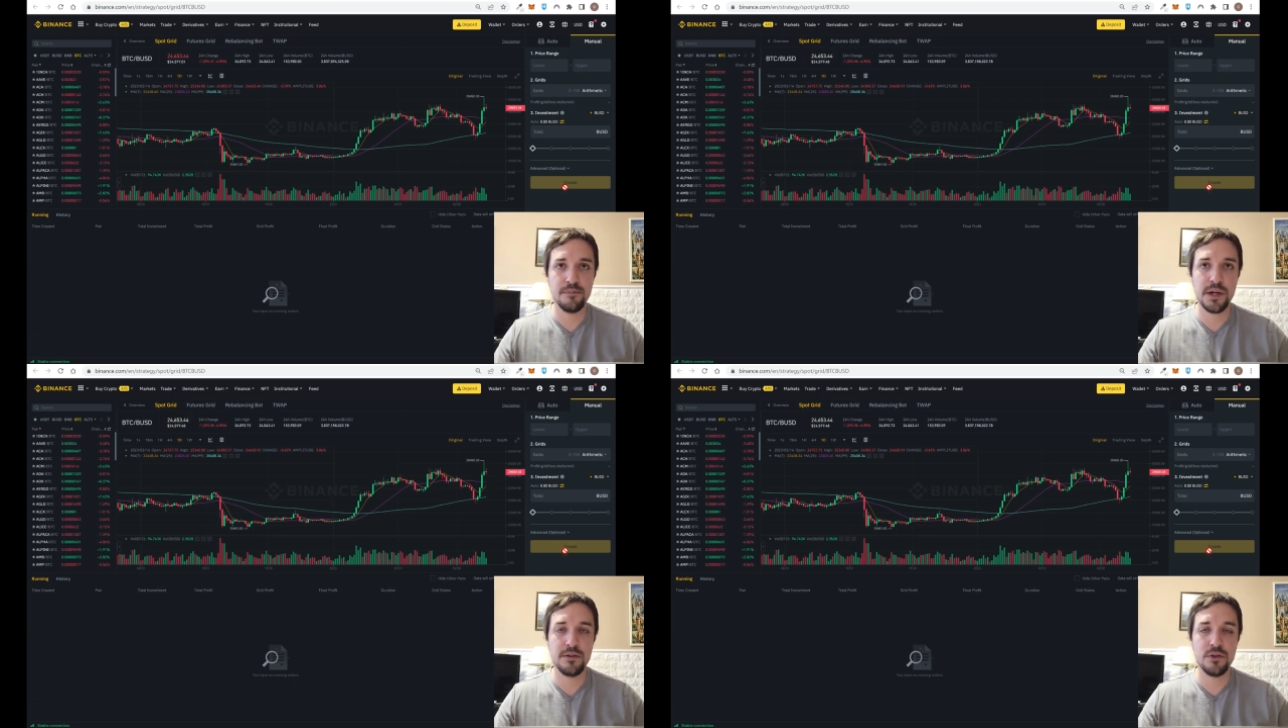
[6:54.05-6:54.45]

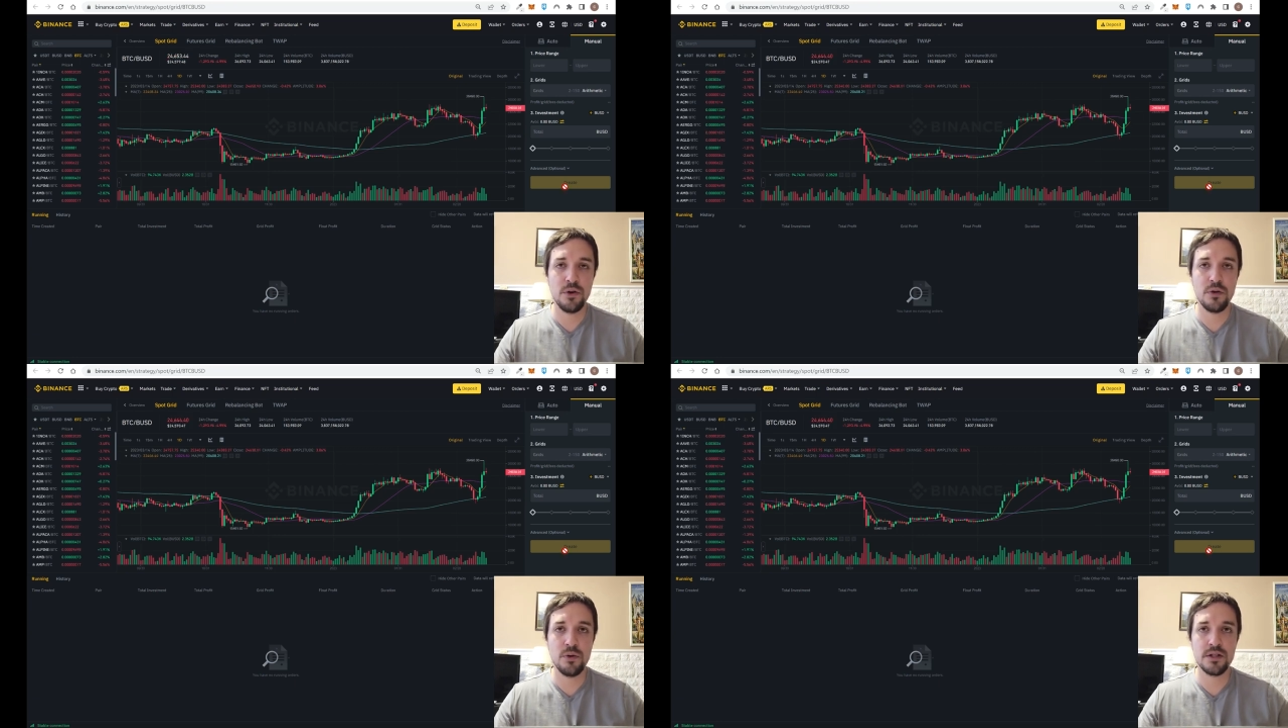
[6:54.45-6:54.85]
but
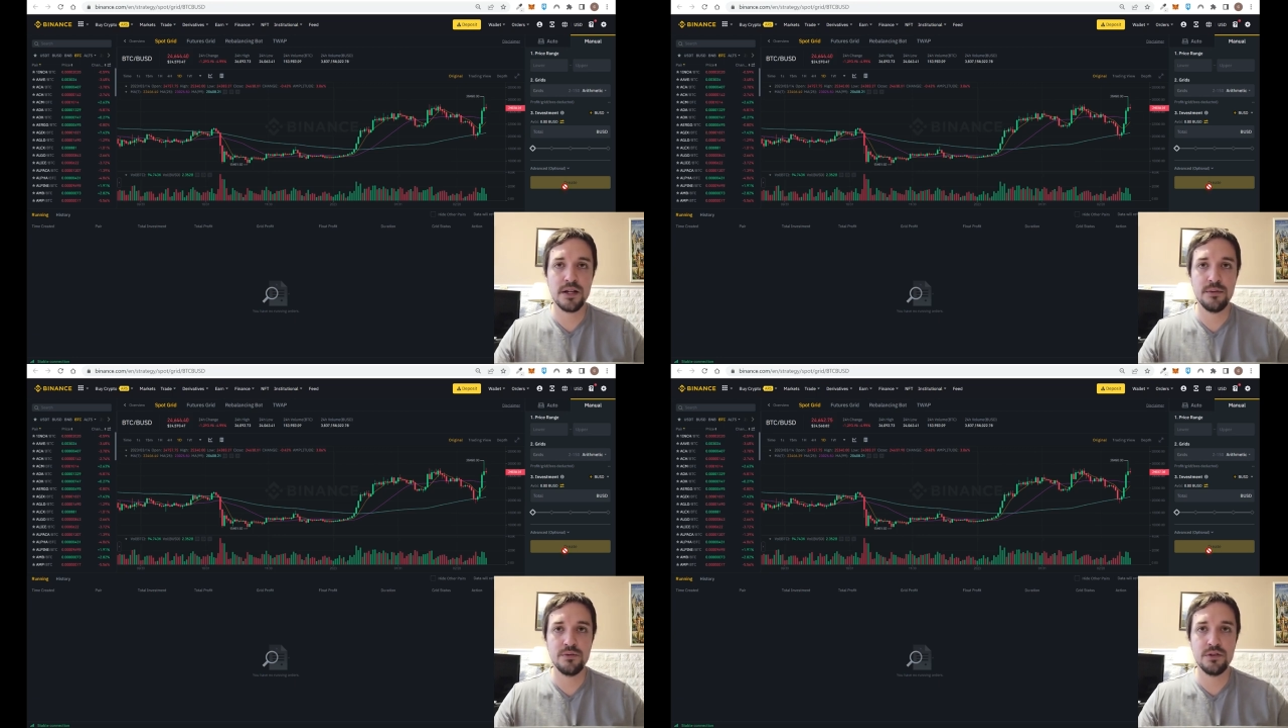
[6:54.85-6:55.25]
you always
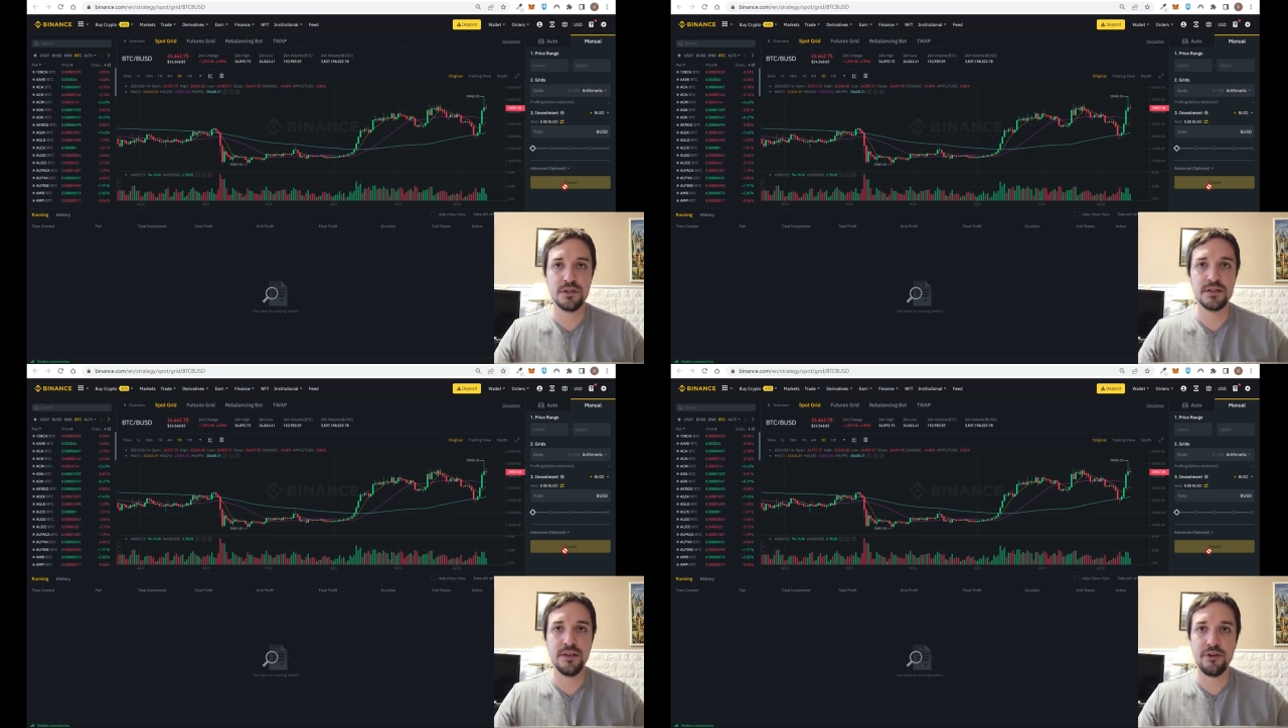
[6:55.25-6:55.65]
have to
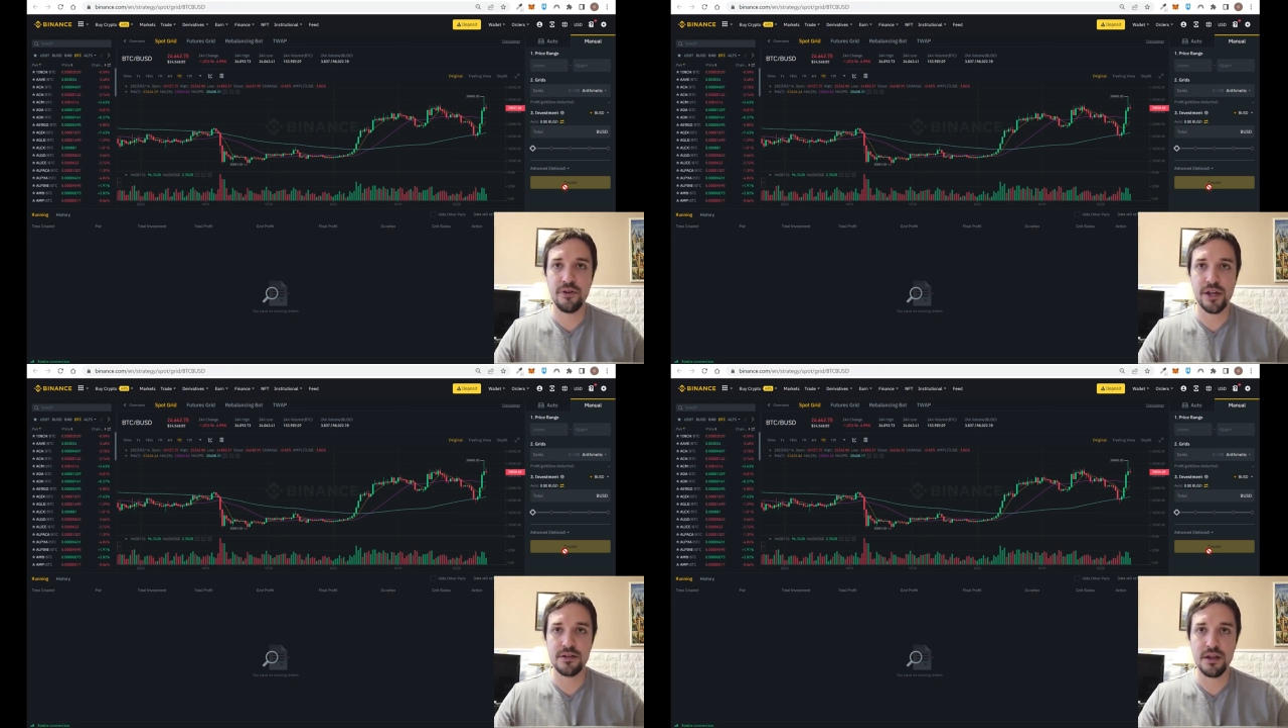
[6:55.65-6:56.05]
understand the
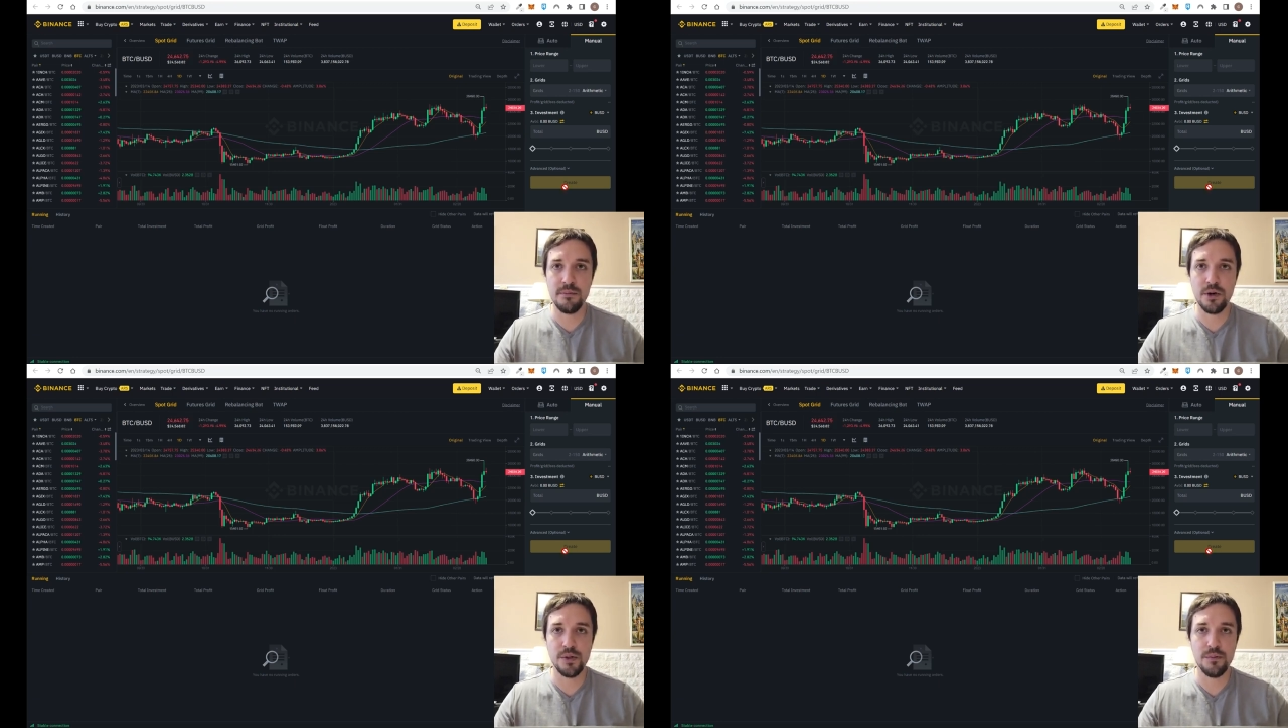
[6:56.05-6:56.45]
risk
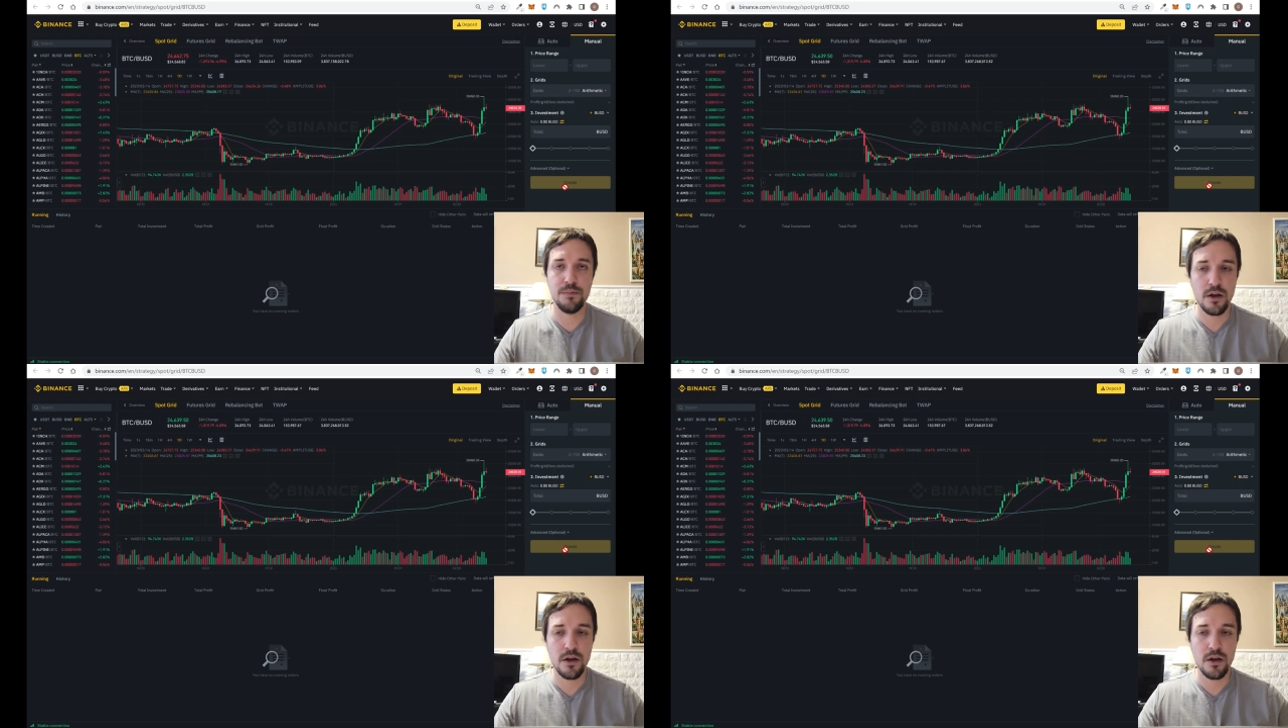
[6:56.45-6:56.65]
involved.